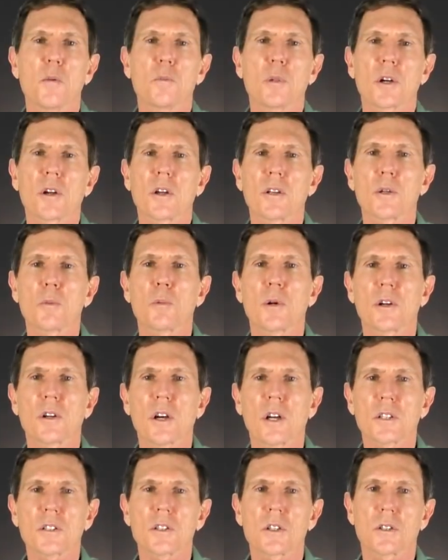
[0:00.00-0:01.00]
But on the
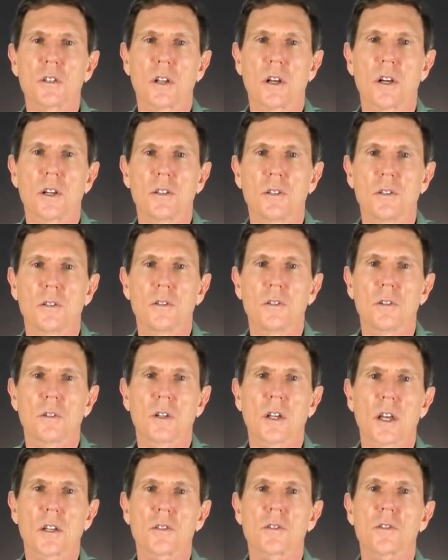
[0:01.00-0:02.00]
production line, you
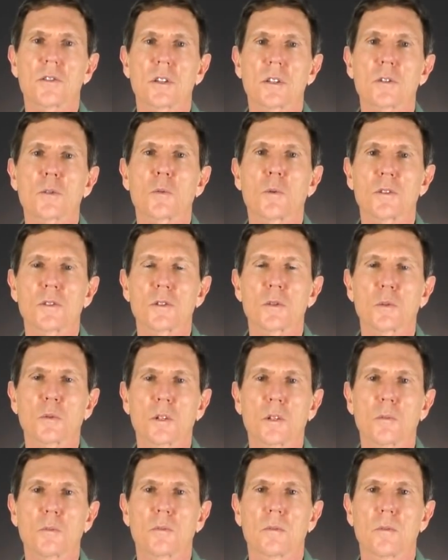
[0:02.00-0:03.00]
get just one sweep.